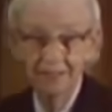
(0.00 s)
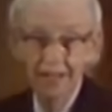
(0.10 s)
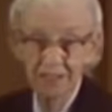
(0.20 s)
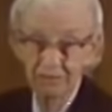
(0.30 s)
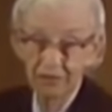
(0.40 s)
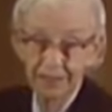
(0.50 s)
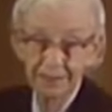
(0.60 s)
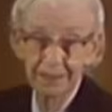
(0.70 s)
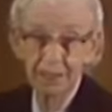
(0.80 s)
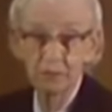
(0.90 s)
classified
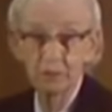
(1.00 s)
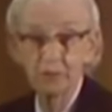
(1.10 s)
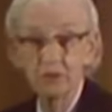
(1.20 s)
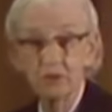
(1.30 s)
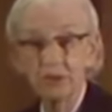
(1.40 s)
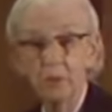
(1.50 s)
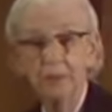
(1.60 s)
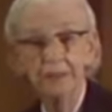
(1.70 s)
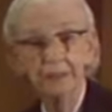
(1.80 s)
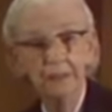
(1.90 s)
and another one which was
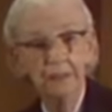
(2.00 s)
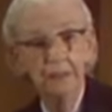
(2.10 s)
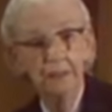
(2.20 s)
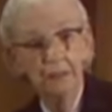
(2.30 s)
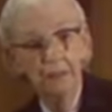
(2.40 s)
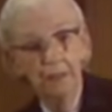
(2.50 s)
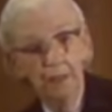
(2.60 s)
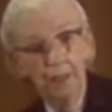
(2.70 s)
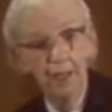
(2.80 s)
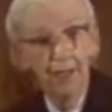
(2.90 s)
open.
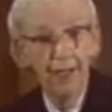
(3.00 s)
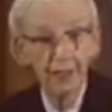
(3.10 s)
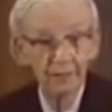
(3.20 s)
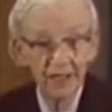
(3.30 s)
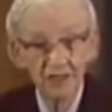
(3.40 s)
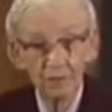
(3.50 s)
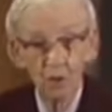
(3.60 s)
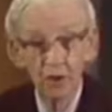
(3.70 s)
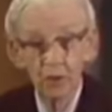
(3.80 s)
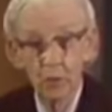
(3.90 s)
And it means that
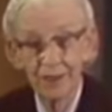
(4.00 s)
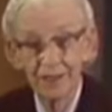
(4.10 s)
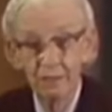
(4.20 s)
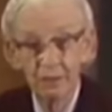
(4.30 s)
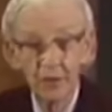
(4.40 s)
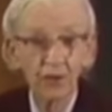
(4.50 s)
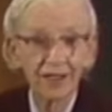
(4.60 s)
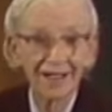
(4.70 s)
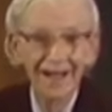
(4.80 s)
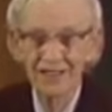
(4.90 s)
more than one computer
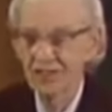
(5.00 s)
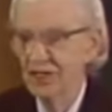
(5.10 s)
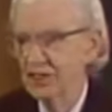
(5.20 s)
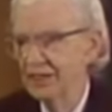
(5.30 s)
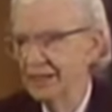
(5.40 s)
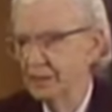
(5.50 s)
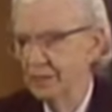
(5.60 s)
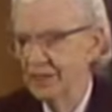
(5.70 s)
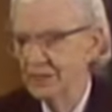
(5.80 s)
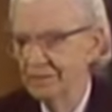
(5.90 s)
can access the
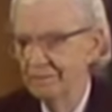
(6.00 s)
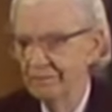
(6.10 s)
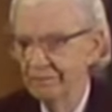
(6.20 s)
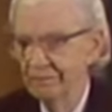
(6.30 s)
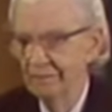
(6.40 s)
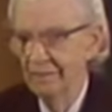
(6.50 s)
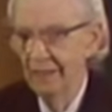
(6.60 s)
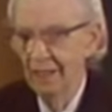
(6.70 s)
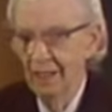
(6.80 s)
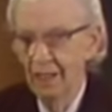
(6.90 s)
database.
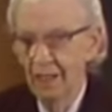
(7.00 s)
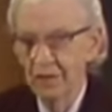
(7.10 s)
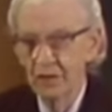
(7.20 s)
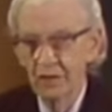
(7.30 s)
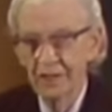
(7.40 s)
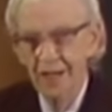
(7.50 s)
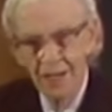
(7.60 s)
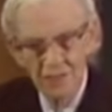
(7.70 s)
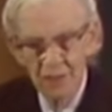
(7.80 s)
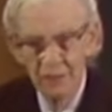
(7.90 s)
So the
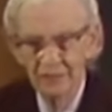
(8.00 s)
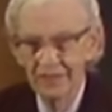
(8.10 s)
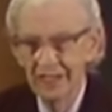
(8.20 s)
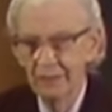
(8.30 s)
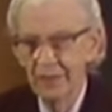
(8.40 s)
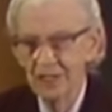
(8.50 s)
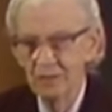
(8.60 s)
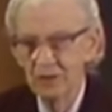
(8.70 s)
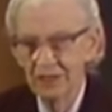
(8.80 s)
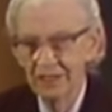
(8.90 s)
concept of database
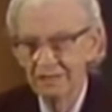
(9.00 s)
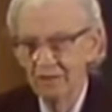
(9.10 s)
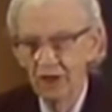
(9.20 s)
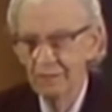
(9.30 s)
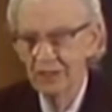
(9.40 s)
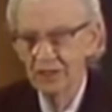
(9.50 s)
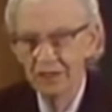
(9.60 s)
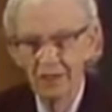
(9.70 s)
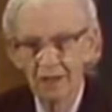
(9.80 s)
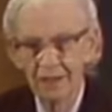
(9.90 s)
machine is very much at
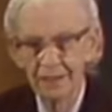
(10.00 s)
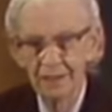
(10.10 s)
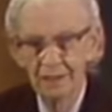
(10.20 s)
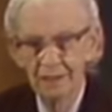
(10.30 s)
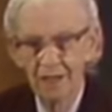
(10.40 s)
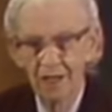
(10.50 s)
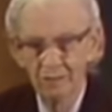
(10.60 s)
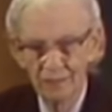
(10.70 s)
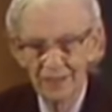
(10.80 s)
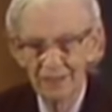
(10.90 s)
the heart
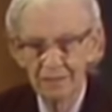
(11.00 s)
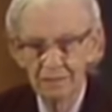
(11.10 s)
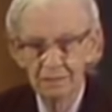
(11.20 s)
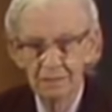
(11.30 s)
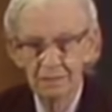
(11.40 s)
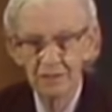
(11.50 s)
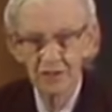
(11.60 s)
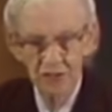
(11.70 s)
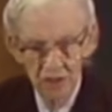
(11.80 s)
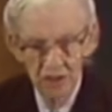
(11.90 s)
of building
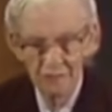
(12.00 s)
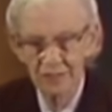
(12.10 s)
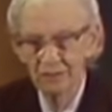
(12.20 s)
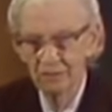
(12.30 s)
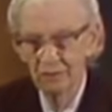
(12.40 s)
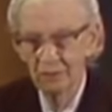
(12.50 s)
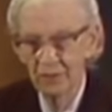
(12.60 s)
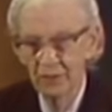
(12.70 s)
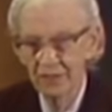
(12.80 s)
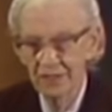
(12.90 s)
the systems of
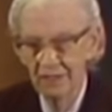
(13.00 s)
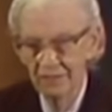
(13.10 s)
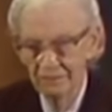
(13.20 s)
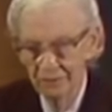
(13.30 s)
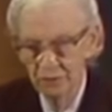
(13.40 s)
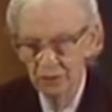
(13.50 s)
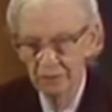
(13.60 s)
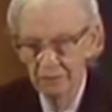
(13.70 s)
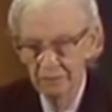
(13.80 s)
computers of the future